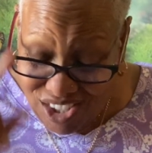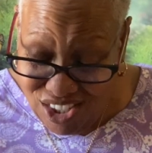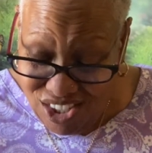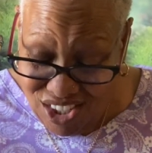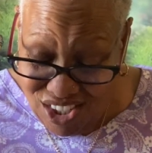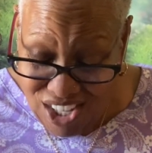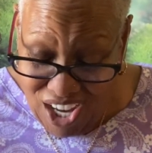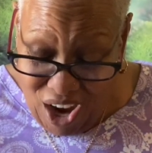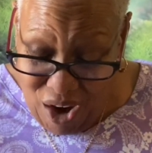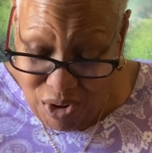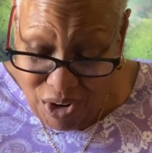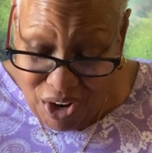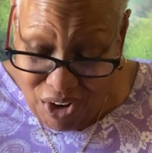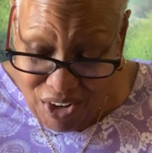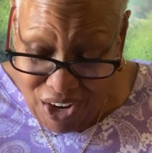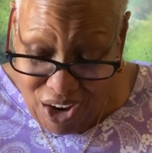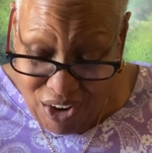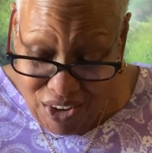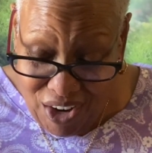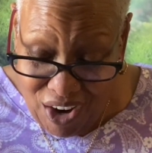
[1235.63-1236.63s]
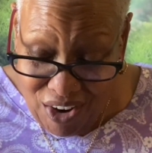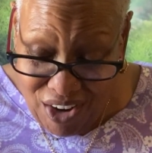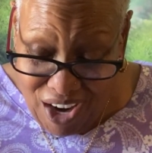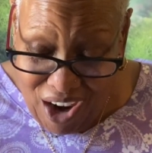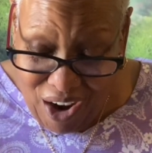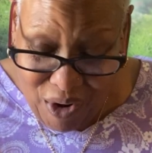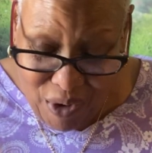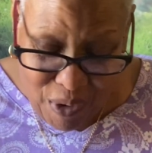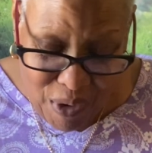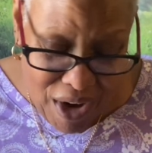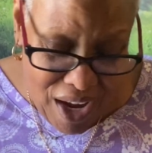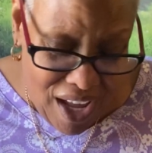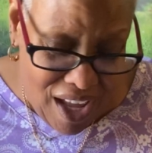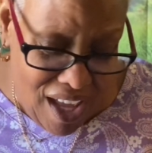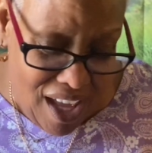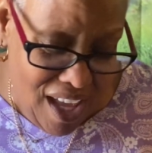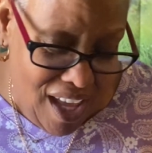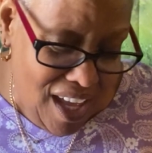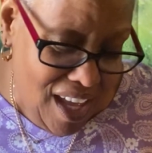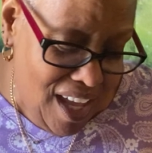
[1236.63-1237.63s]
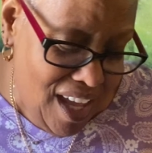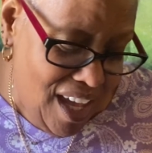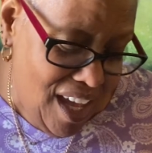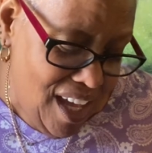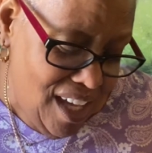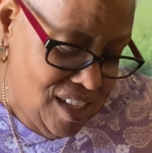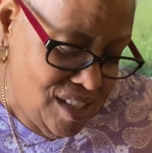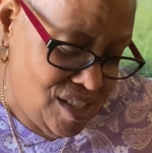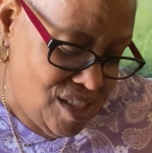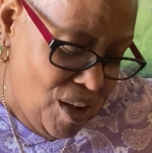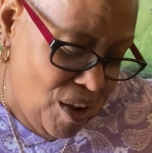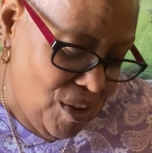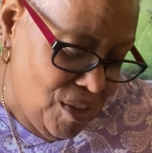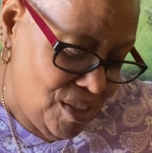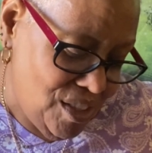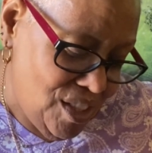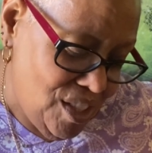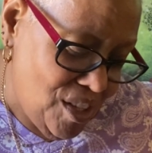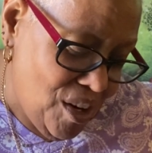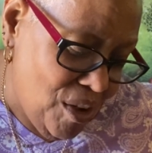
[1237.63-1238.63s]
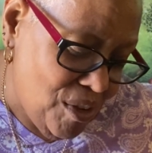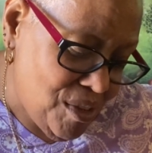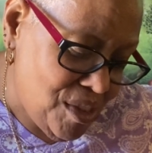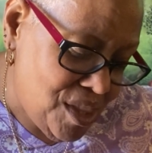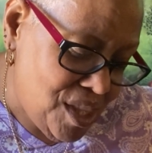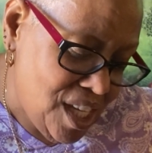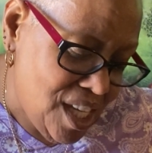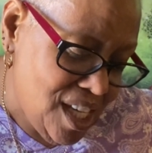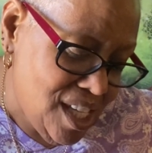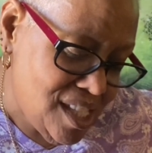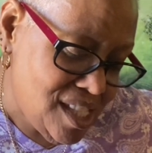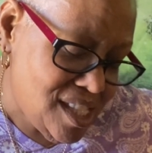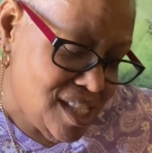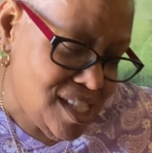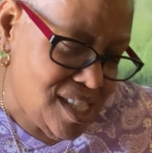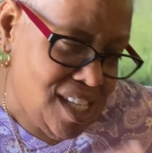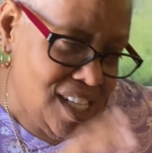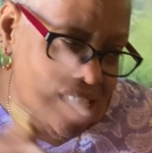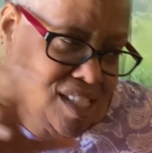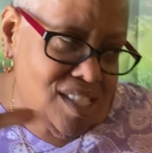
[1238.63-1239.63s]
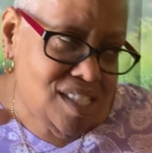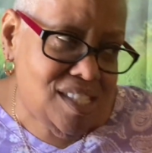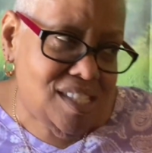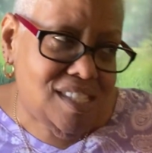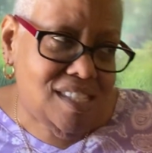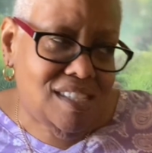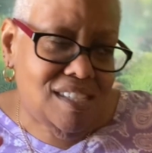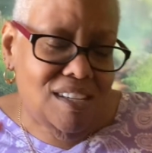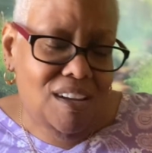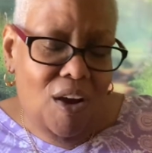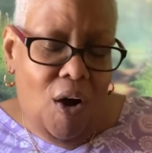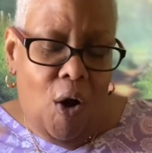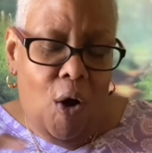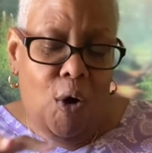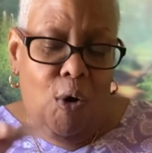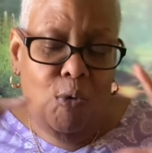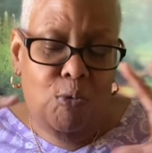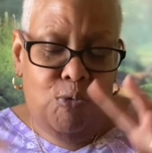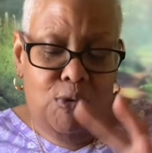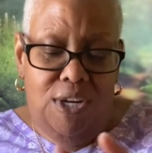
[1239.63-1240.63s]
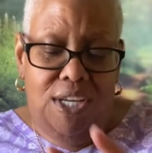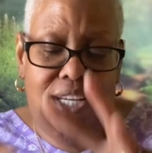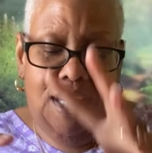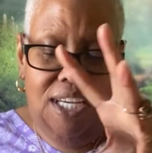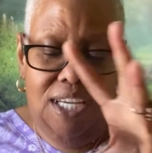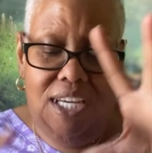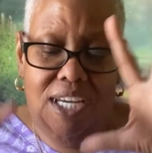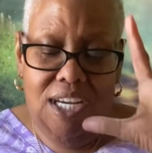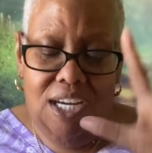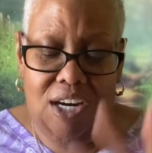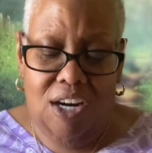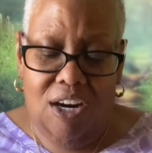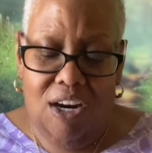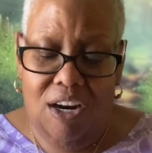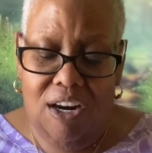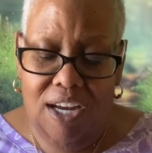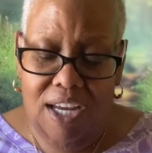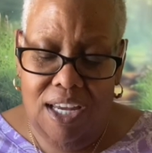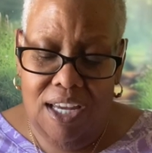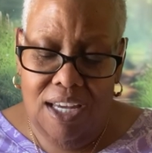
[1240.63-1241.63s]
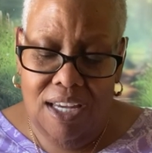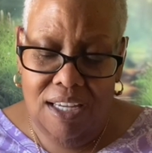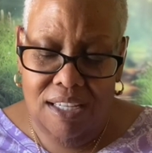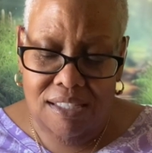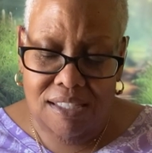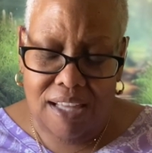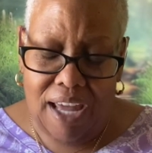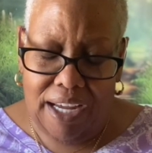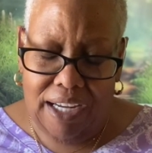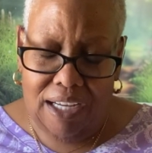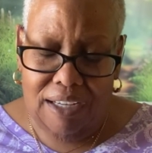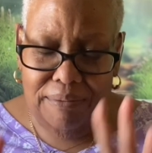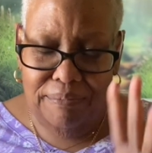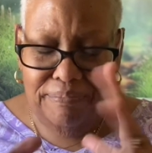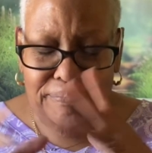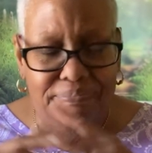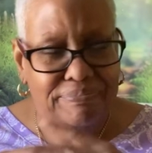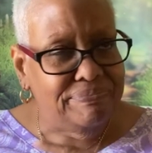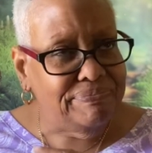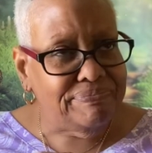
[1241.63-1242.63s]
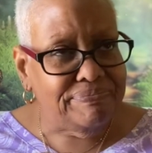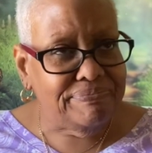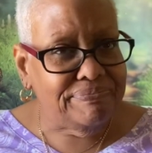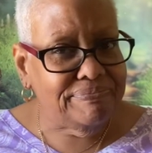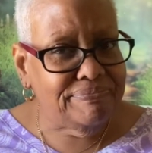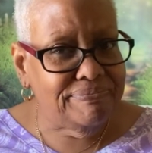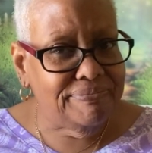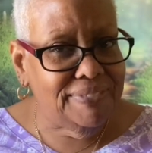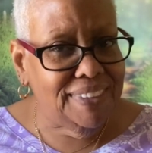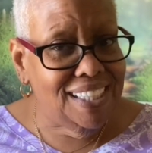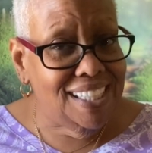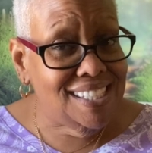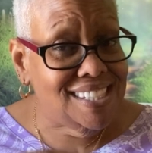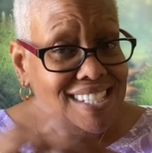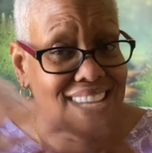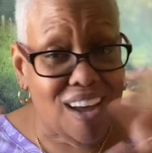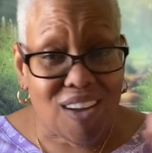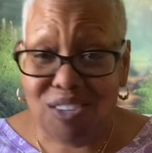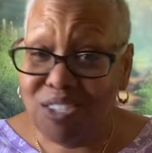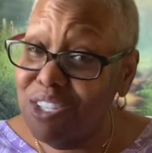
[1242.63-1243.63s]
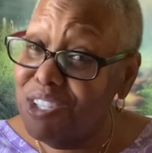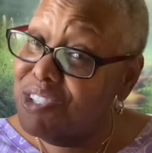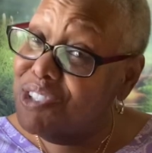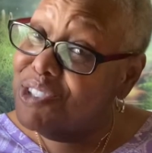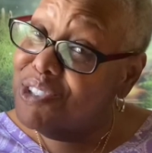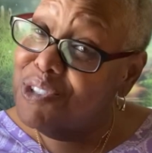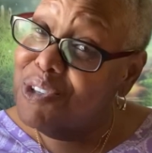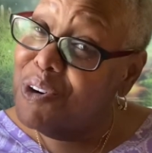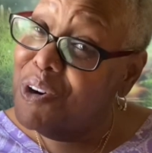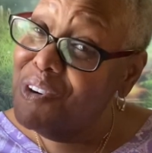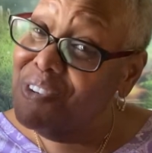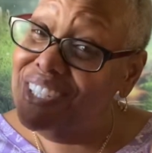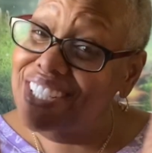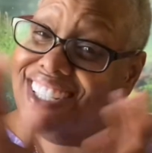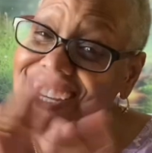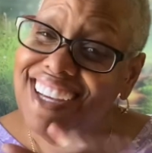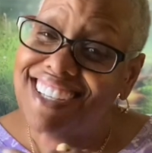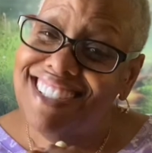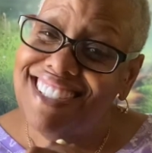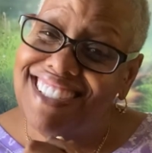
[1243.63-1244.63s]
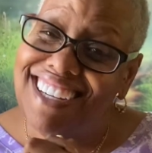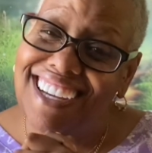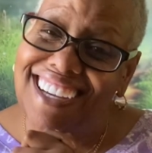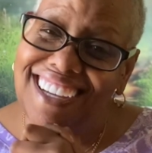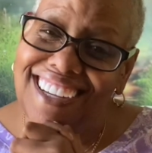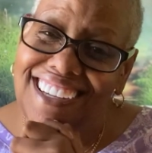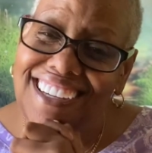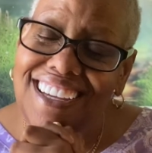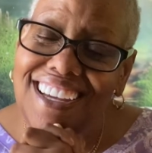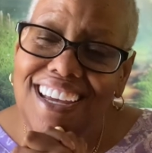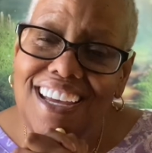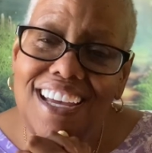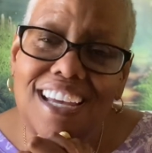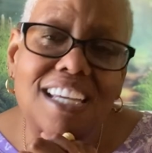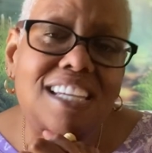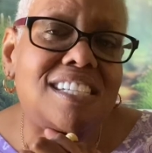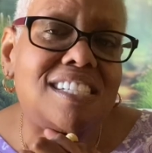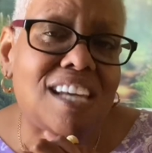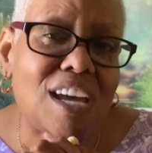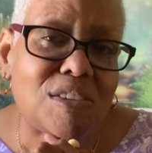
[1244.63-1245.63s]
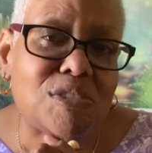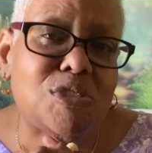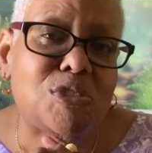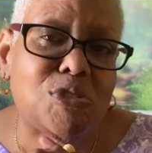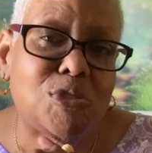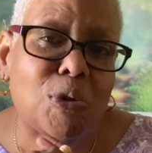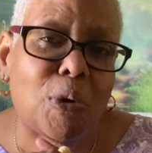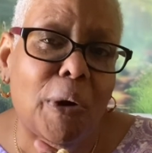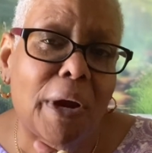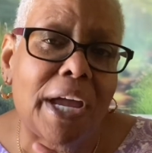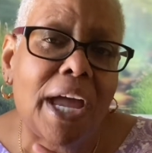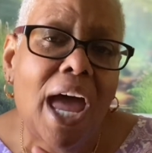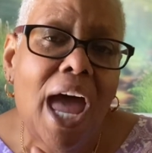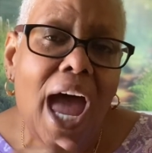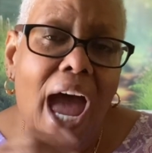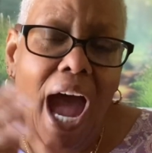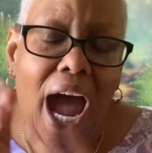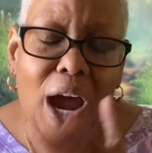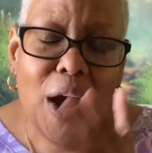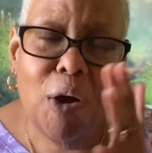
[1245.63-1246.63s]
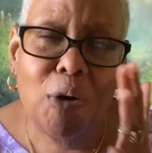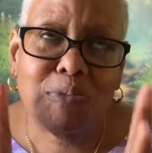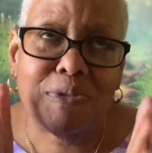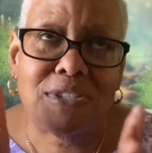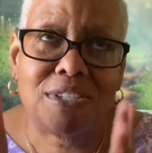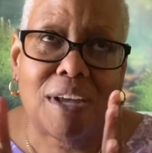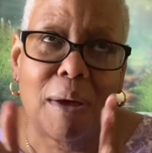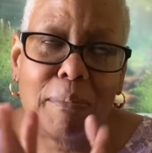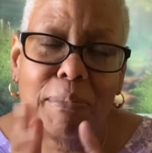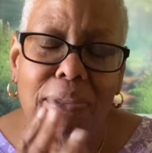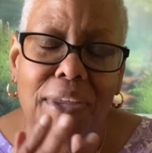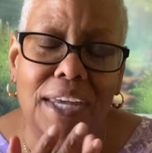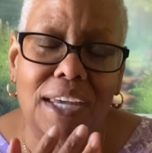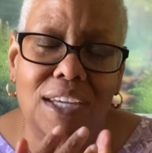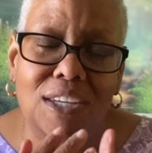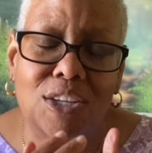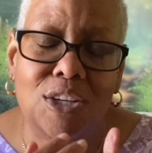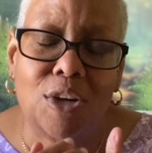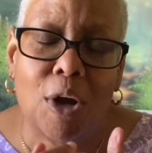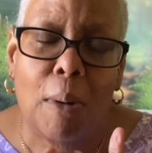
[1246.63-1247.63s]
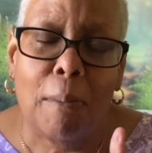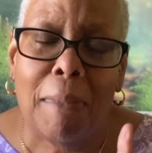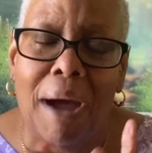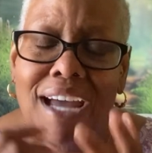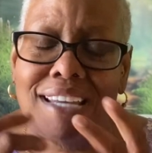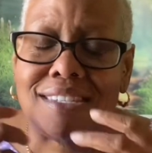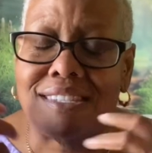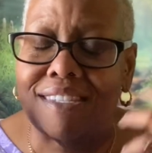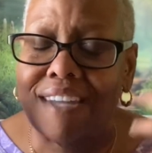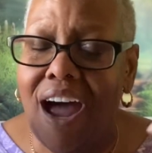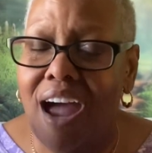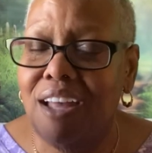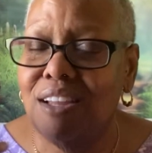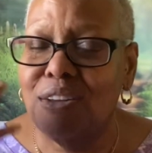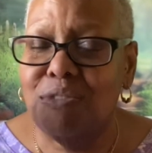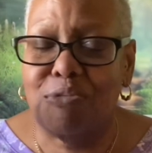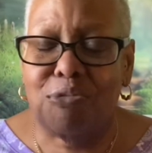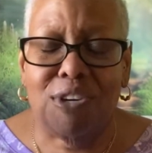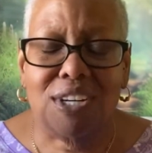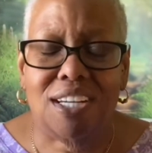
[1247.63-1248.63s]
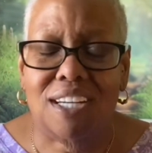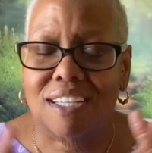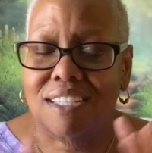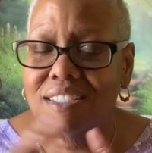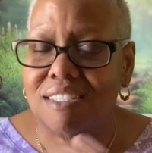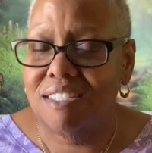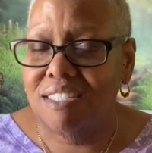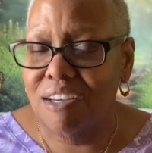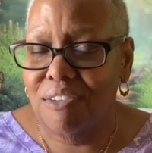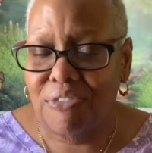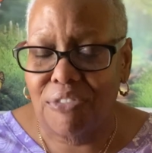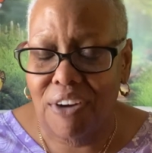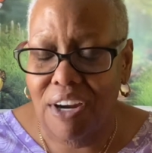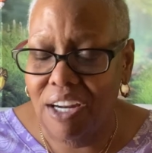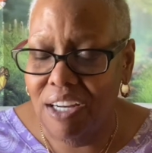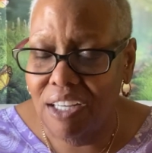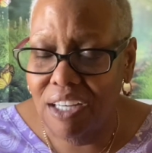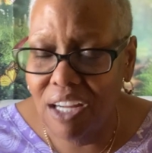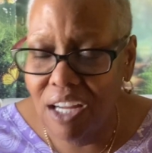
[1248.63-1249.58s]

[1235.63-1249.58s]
No. So, this whole reading here is like, it tells a story, doesn't it? It tells a story. I hope something, my style of reading is different,